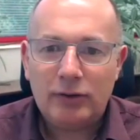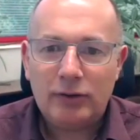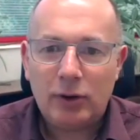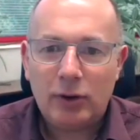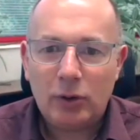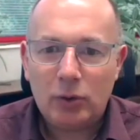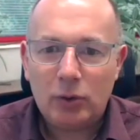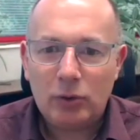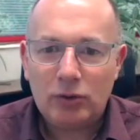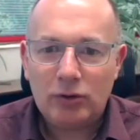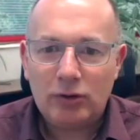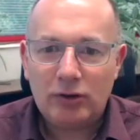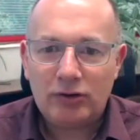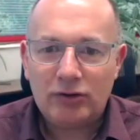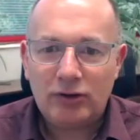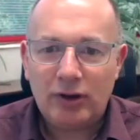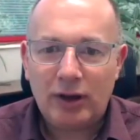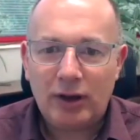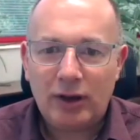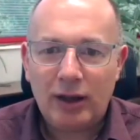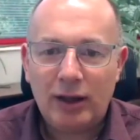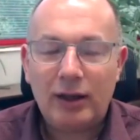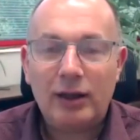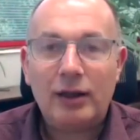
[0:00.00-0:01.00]
So to
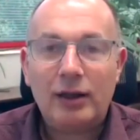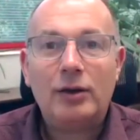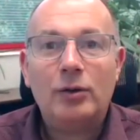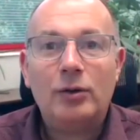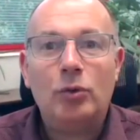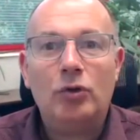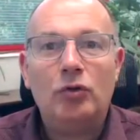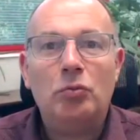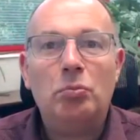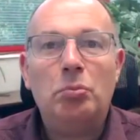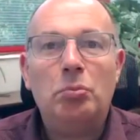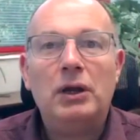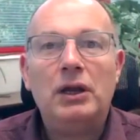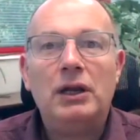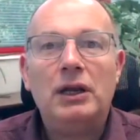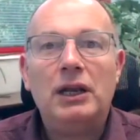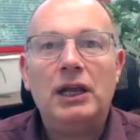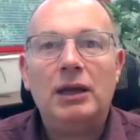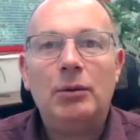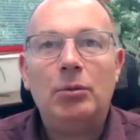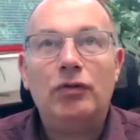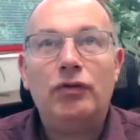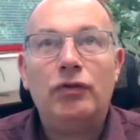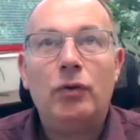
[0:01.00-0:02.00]
say we've been
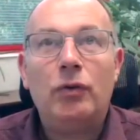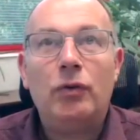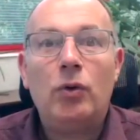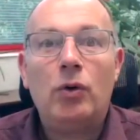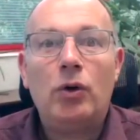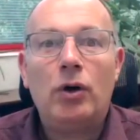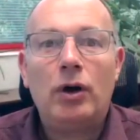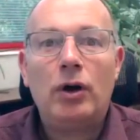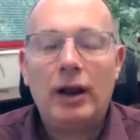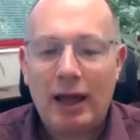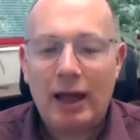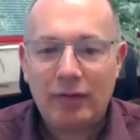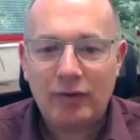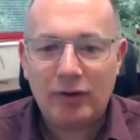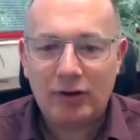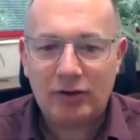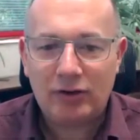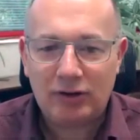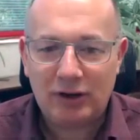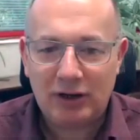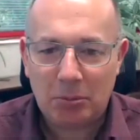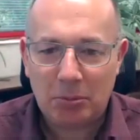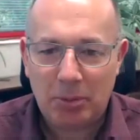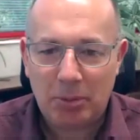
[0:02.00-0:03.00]
here before and
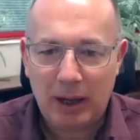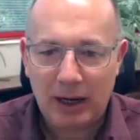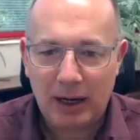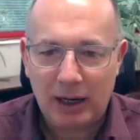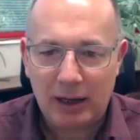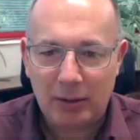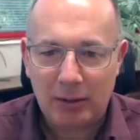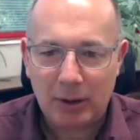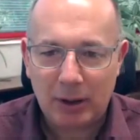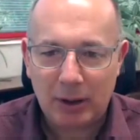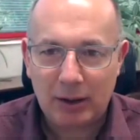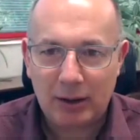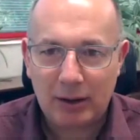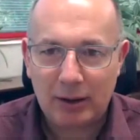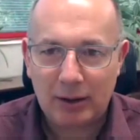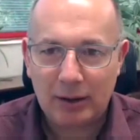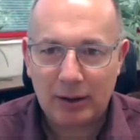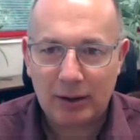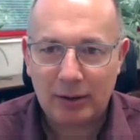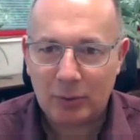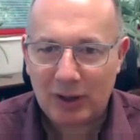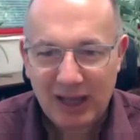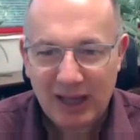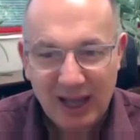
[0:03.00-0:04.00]
haven't seen a pandemic,
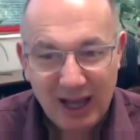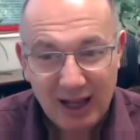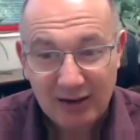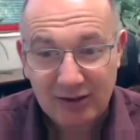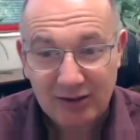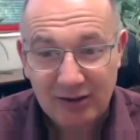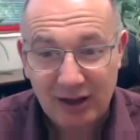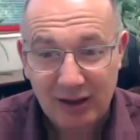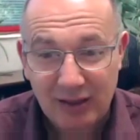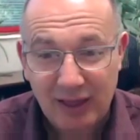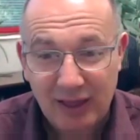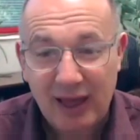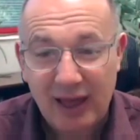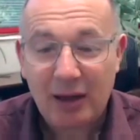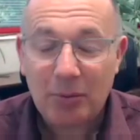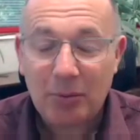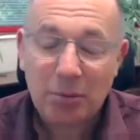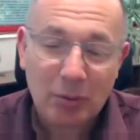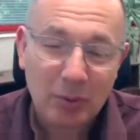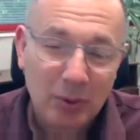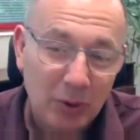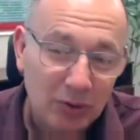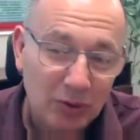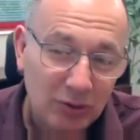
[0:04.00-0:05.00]
we can't say that.
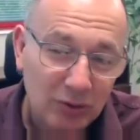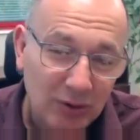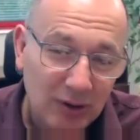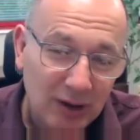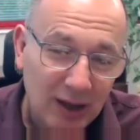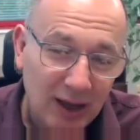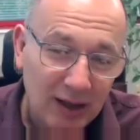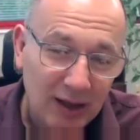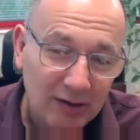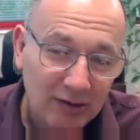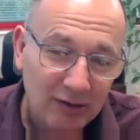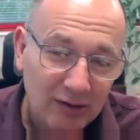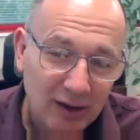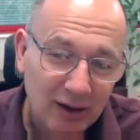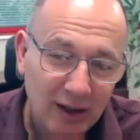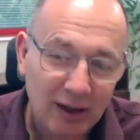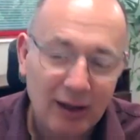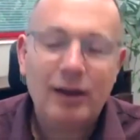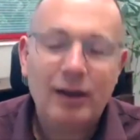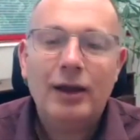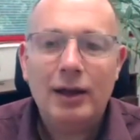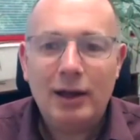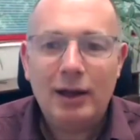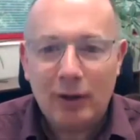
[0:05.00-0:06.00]
But we also can't
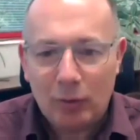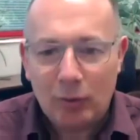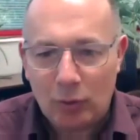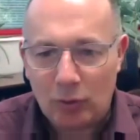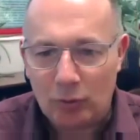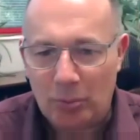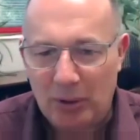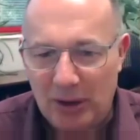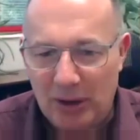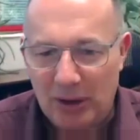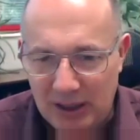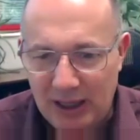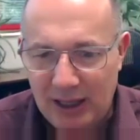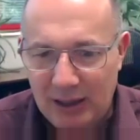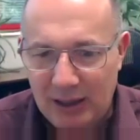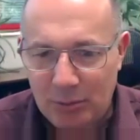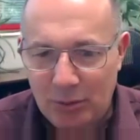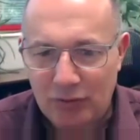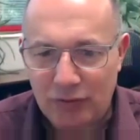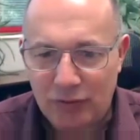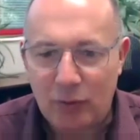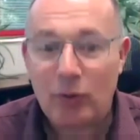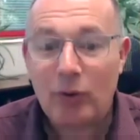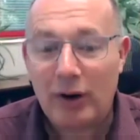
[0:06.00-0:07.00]
say we've been here
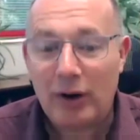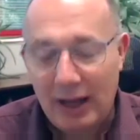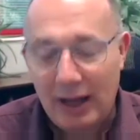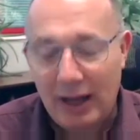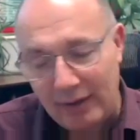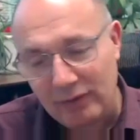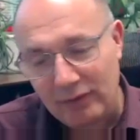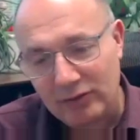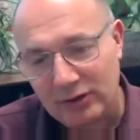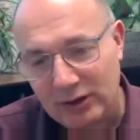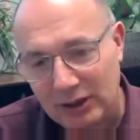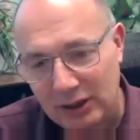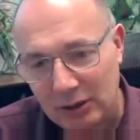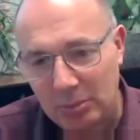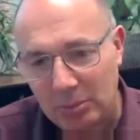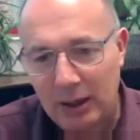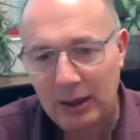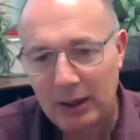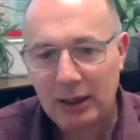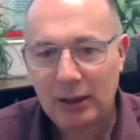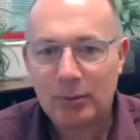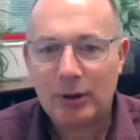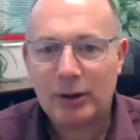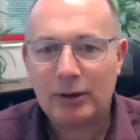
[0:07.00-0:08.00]
before and have seen a
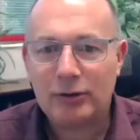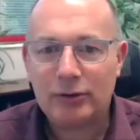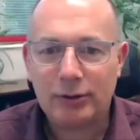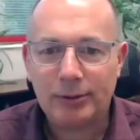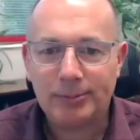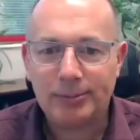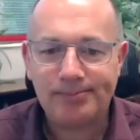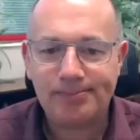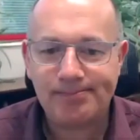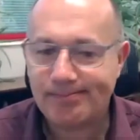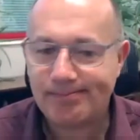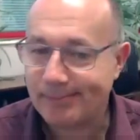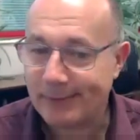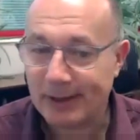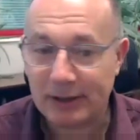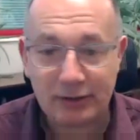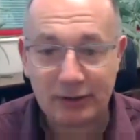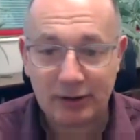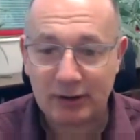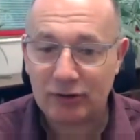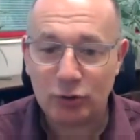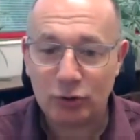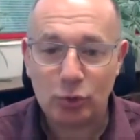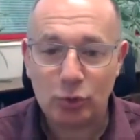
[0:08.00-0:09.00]
pandemic. So
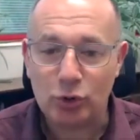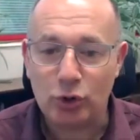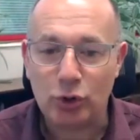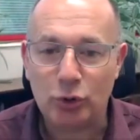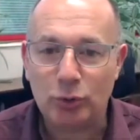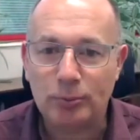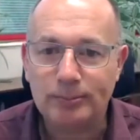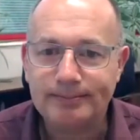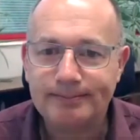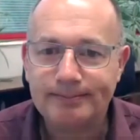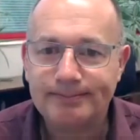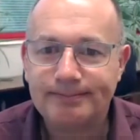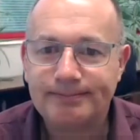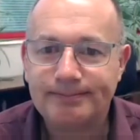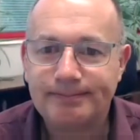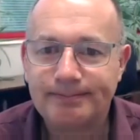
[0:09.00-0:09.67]
it's all new.